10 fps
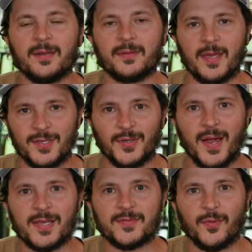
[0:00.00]
Thank you
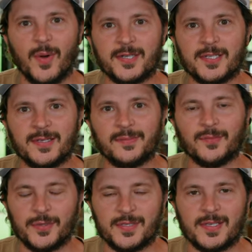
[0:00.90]
guys for watching.
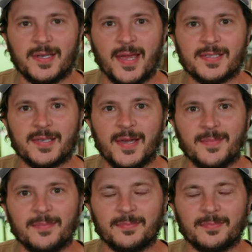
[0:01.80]
We'll see you next time.